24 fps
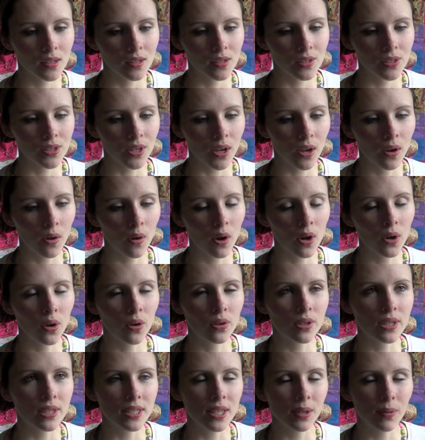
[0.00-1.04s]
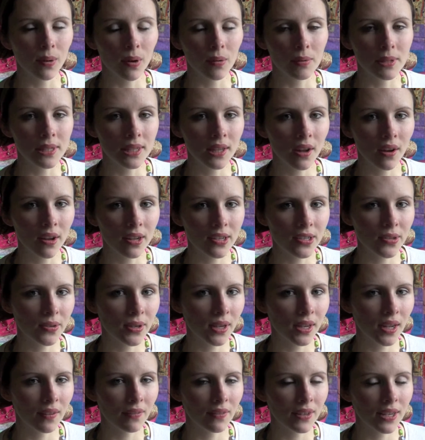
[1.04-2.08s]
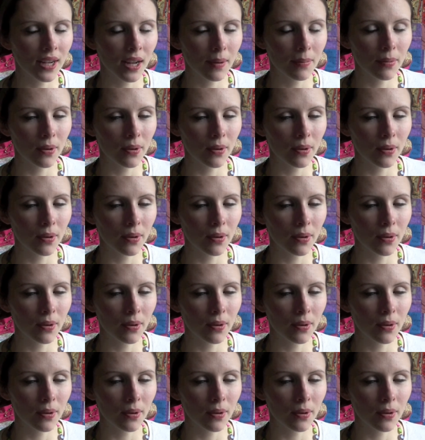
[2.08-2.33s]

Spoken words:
So I got to see what it was like doing an everyday